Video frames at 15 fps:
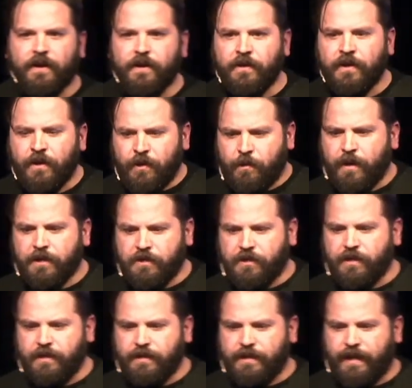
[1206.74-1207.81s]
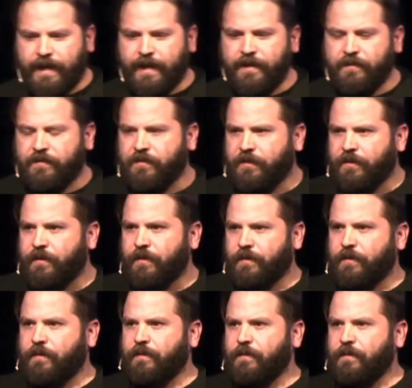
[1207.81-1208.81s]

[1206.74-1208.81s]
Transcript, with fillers: hard question to answer